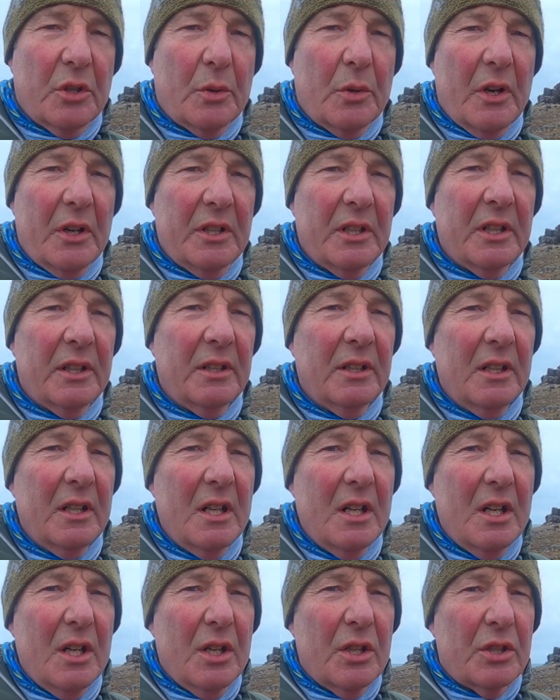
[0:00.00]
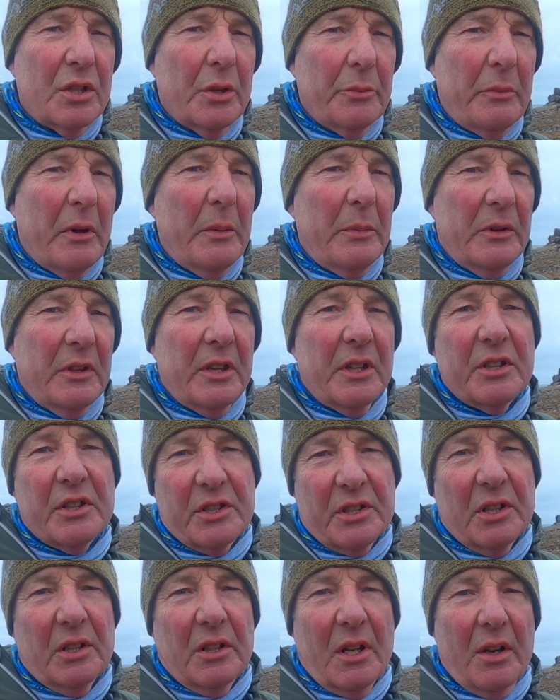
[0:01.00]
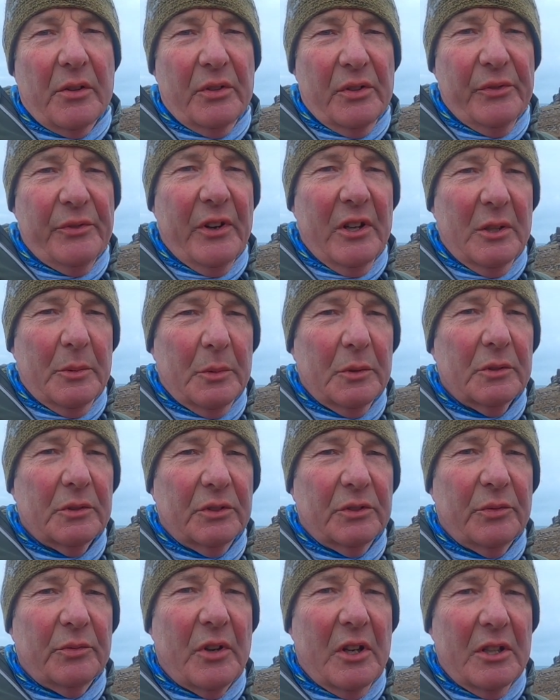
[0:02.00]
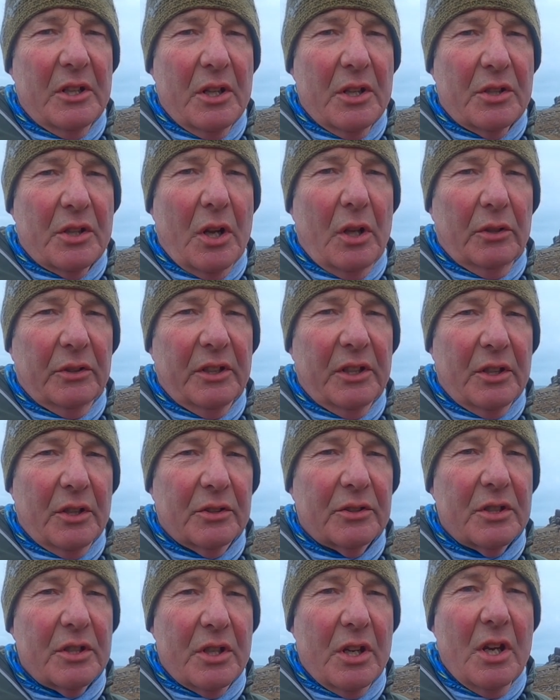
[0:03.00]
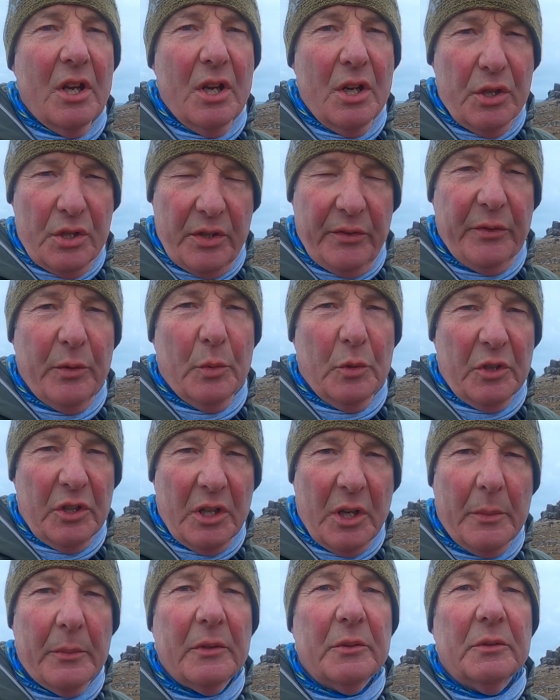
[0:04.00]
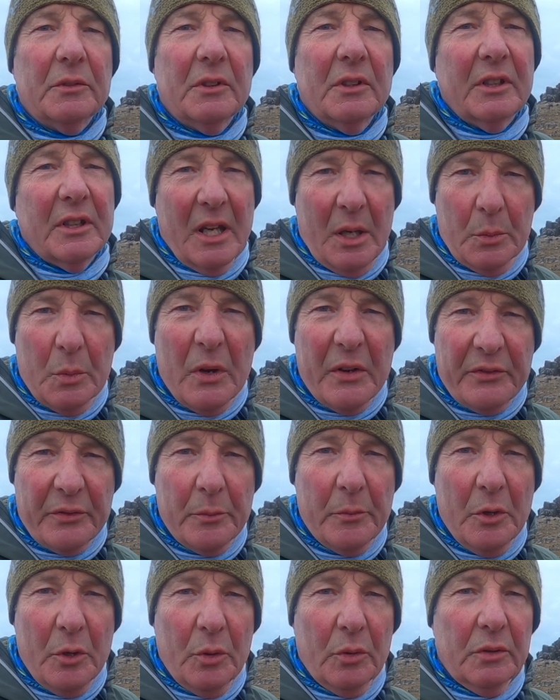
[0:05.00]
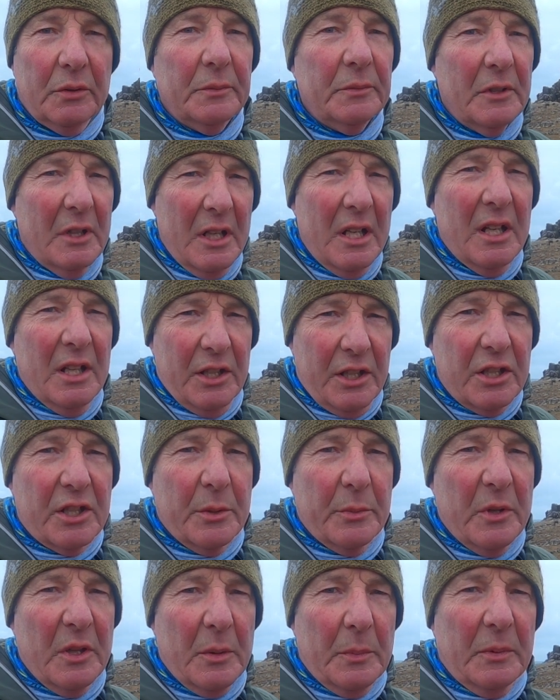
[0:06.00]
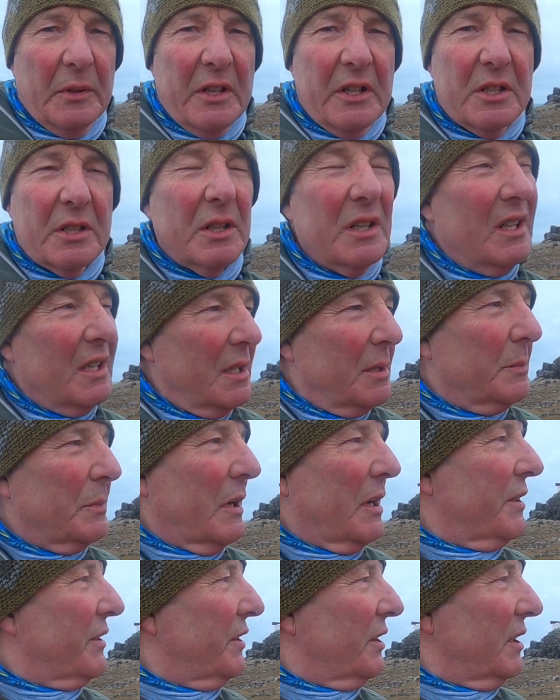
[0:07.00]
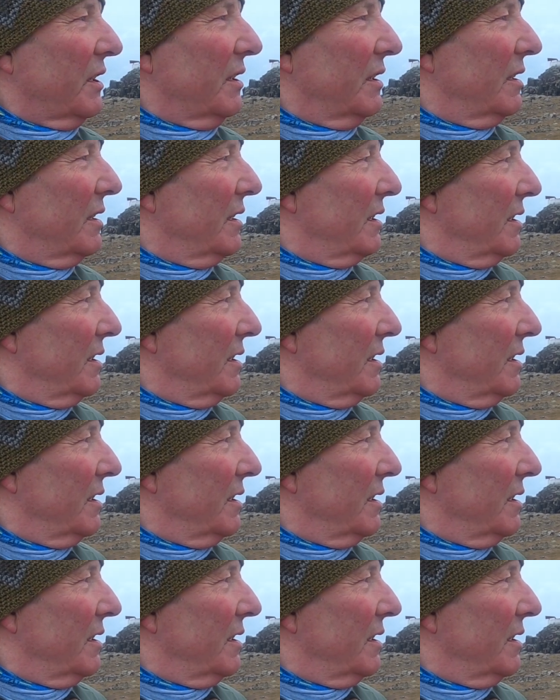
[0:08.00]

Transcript: are quite neat, so maybe they still are available to rent as a holiday cottage. So if you want to come and get away from it all, this would be the place. But I think